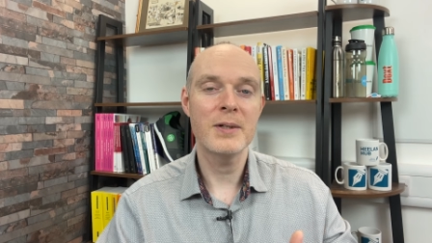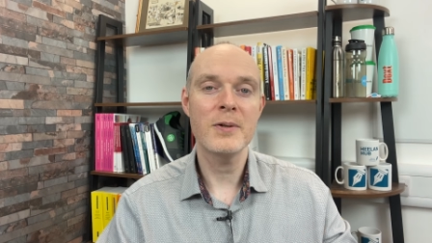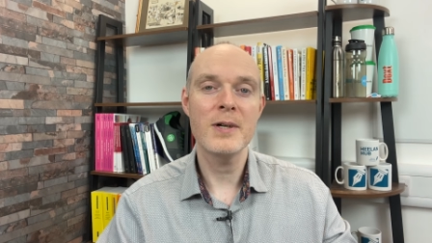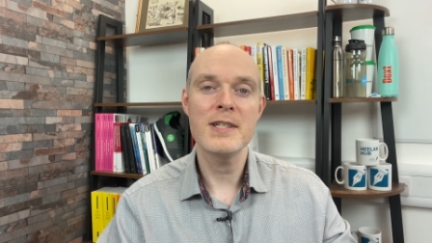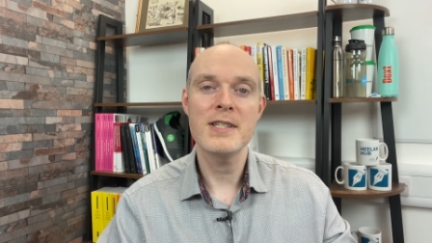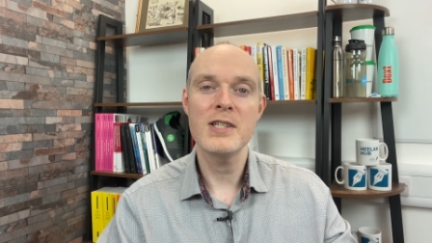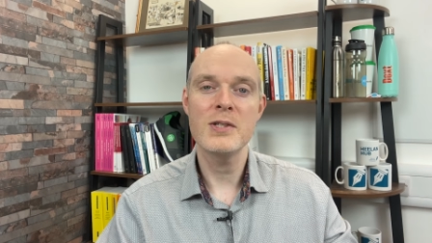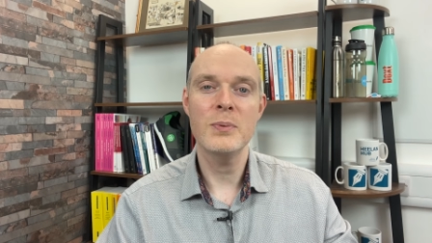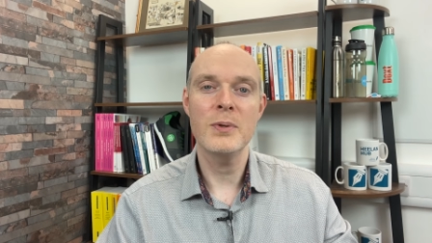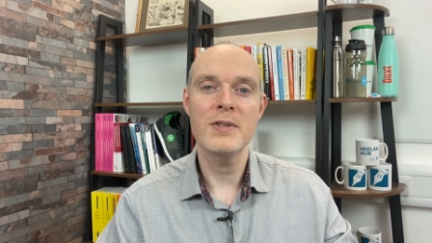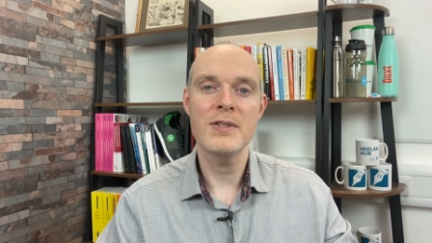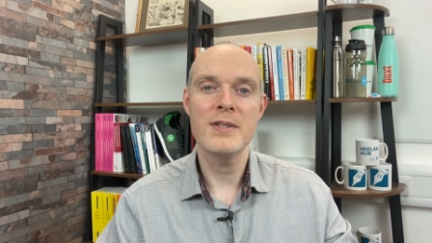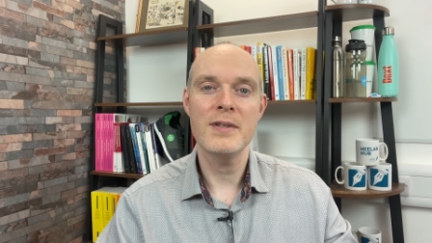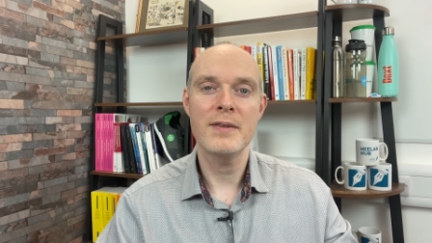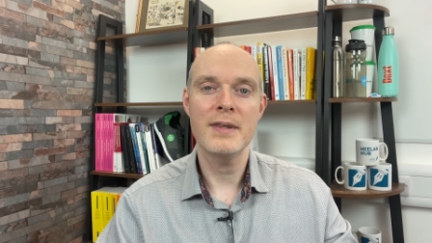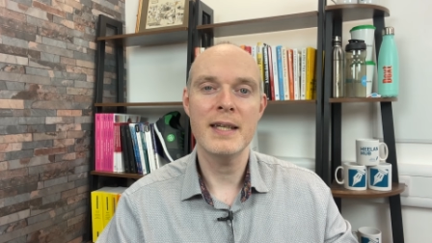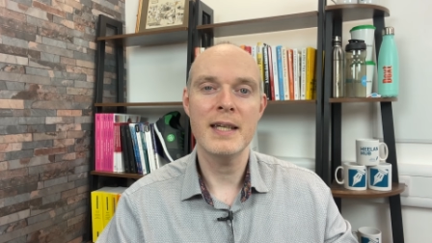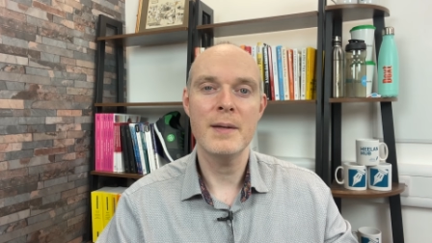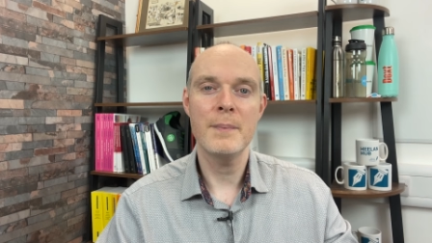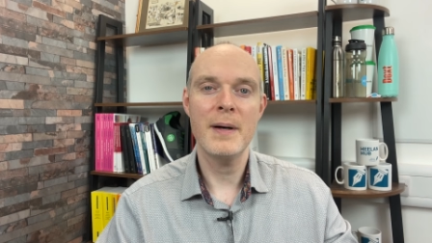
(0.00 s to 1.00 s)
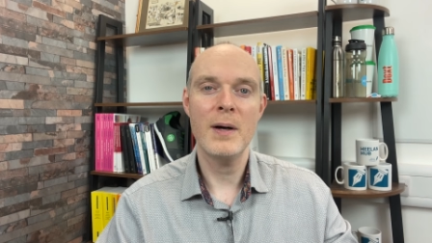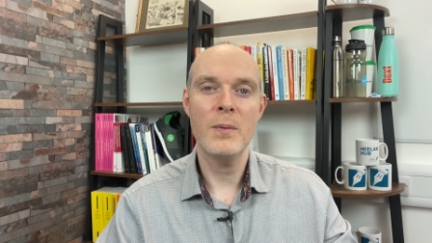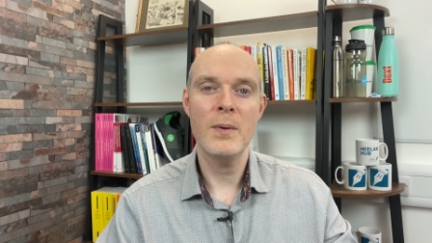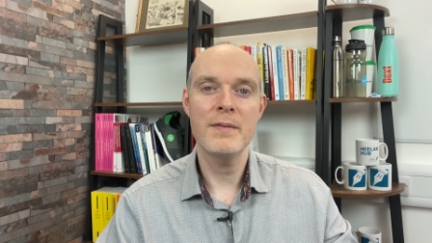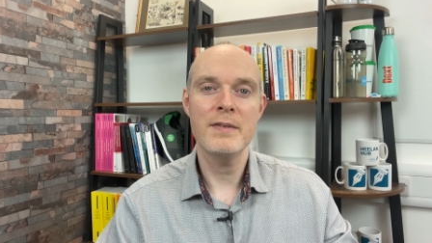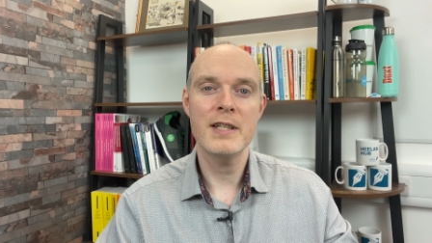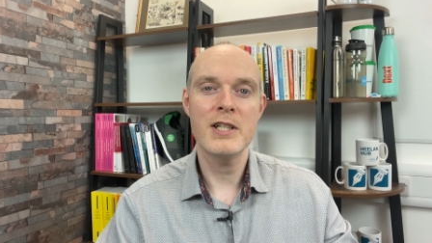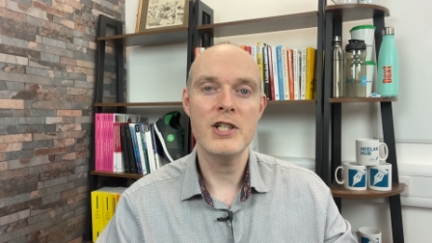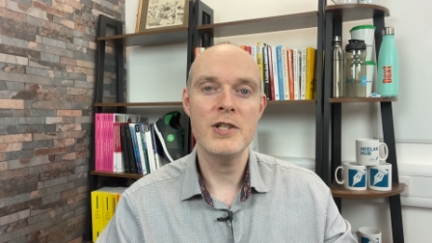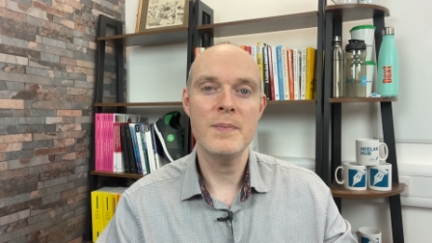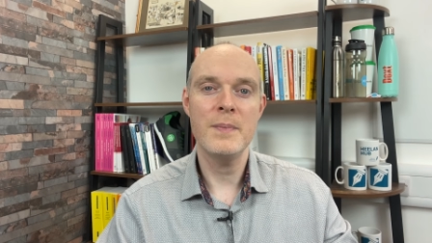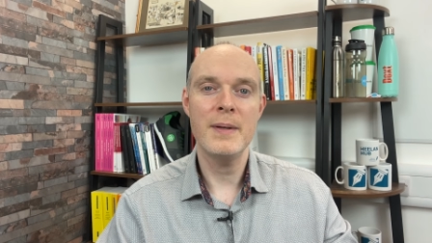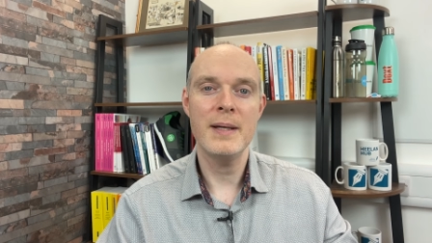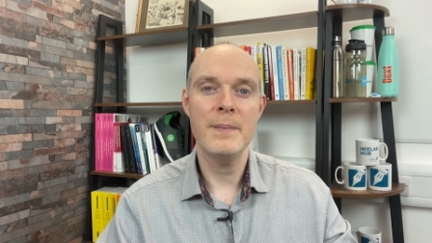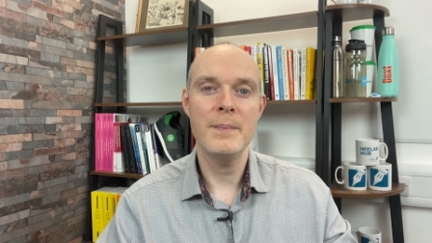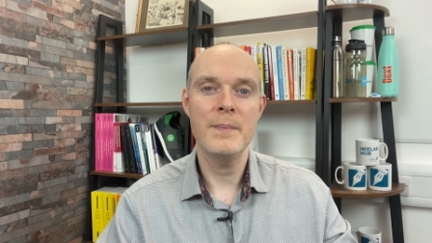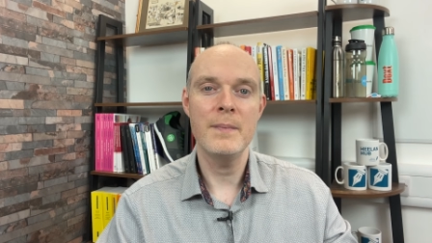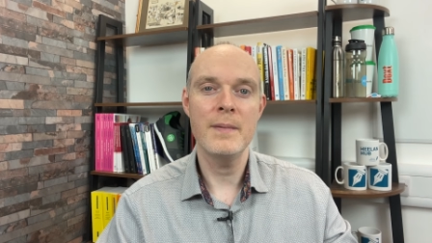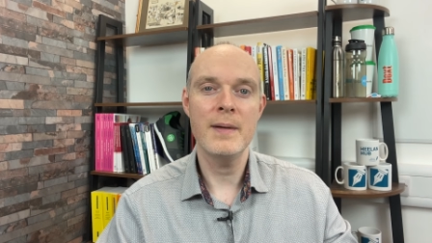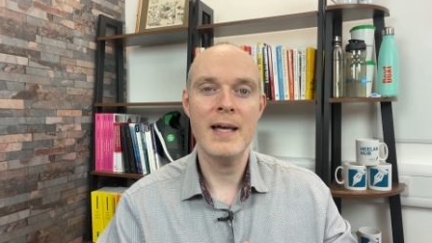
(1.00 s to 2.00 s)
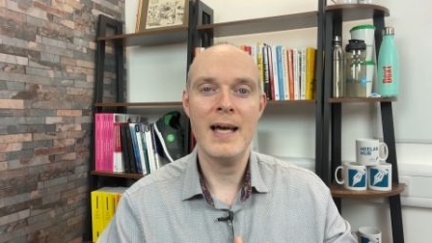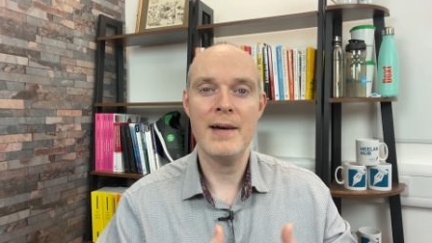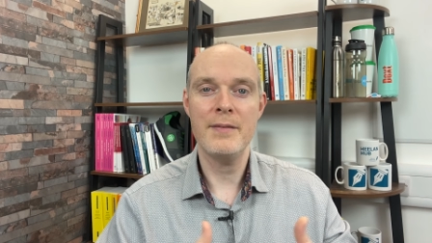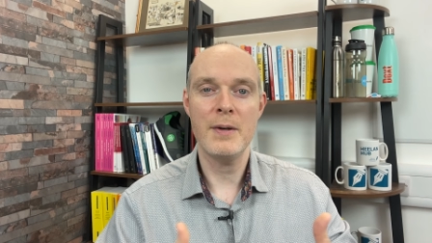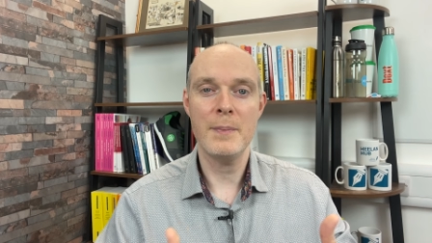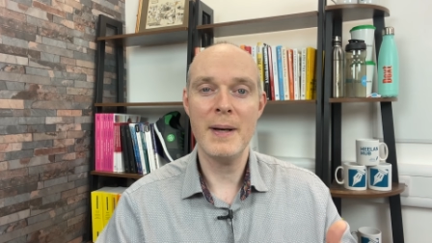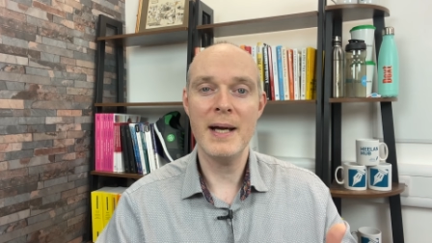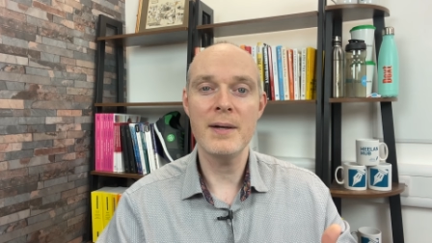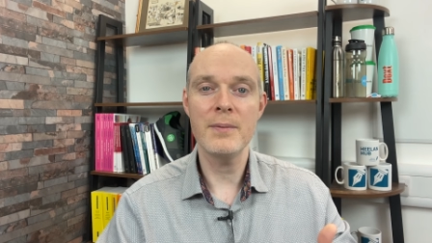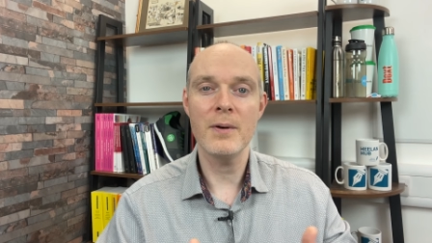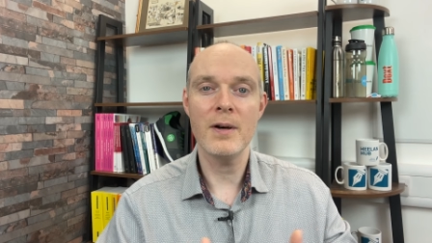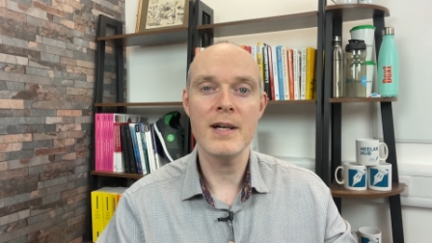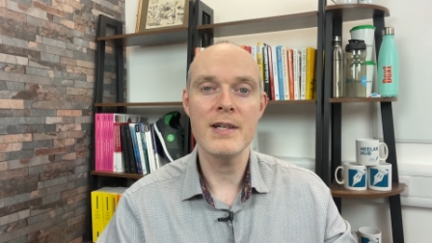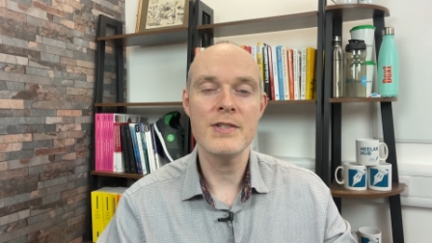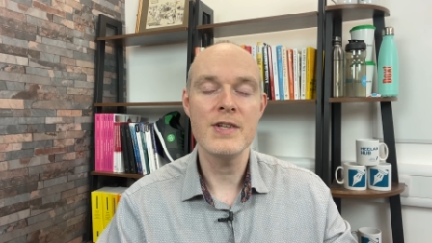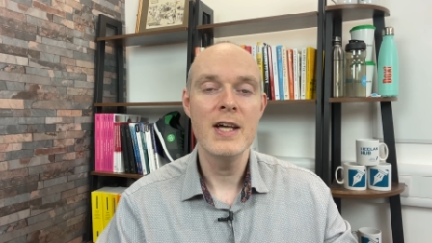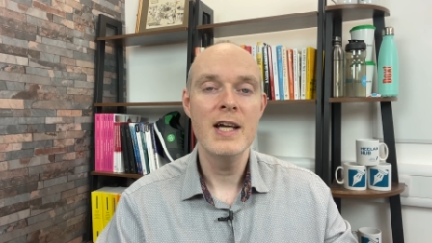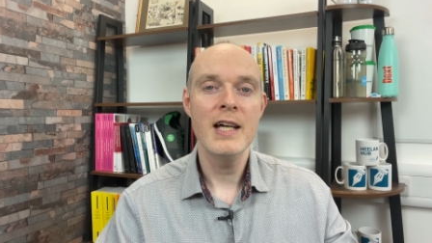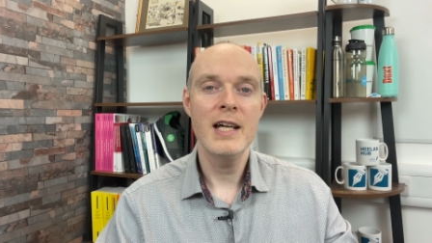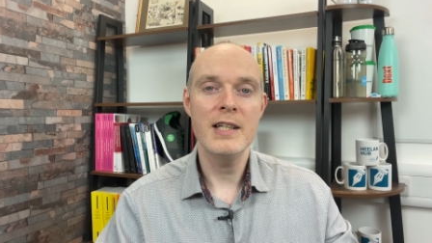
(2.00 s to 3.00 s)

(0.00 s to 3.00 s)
crisis want to think about whether they should be having a pay rise